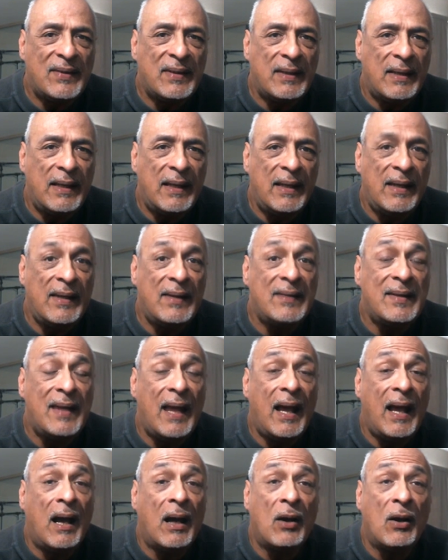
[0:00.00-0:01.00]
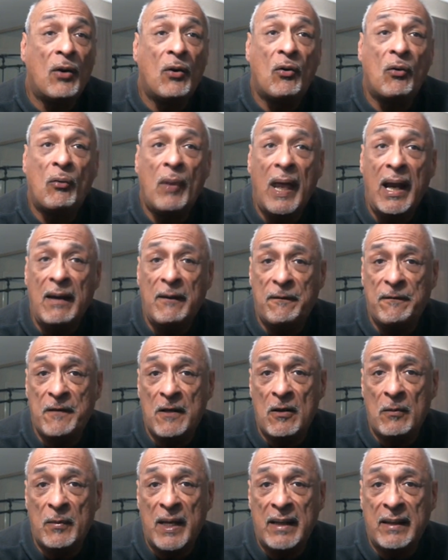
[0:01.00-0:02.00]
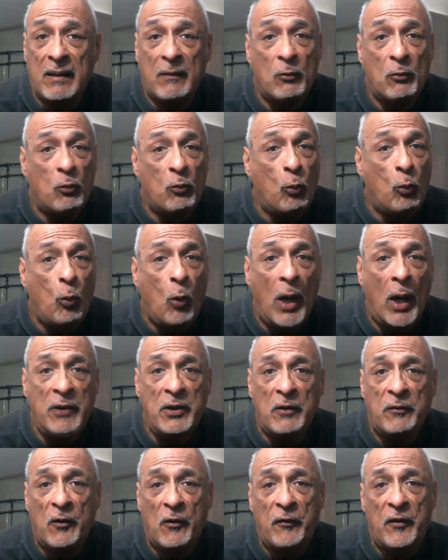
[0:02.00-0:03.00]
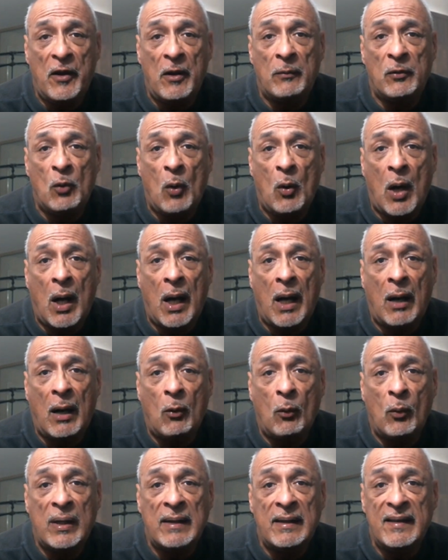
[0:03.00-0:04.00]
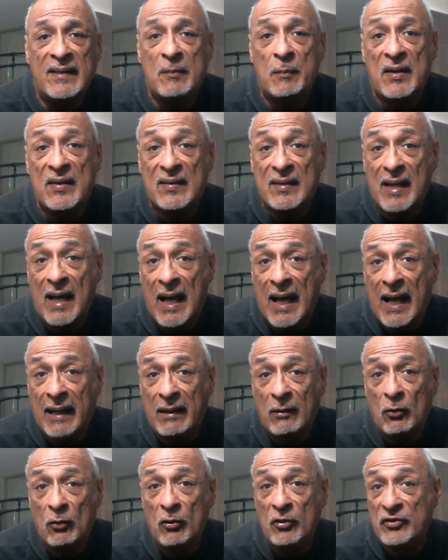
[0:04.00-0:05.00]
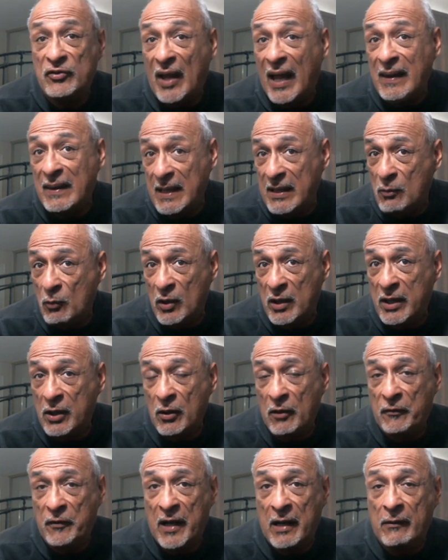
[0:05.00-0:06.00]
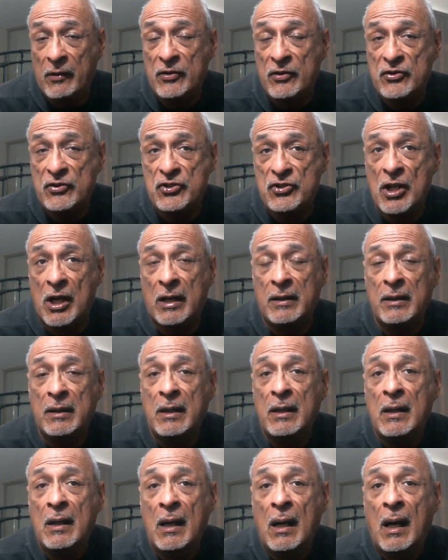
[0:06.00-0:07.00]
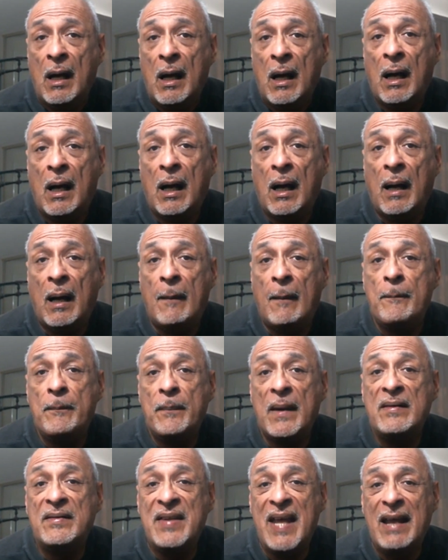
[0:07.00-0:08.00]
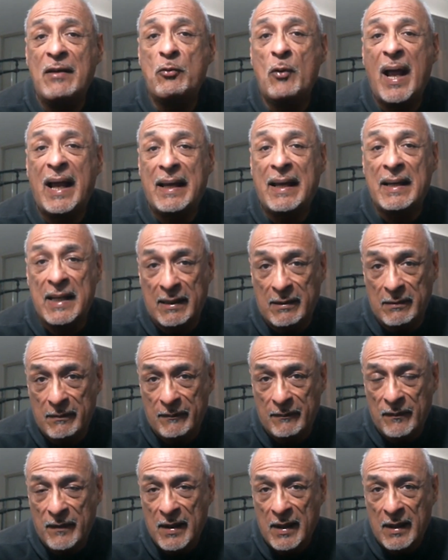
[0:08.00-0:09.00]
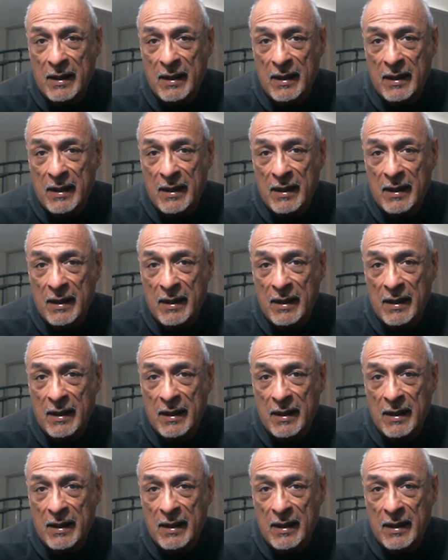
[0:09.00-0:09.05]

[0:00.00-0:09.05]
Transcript: list is a great film. He did wonderful film noir with Elizabeth Scott, who's I think one of your favorites, John. Yeah. Um, Dead Reckoning.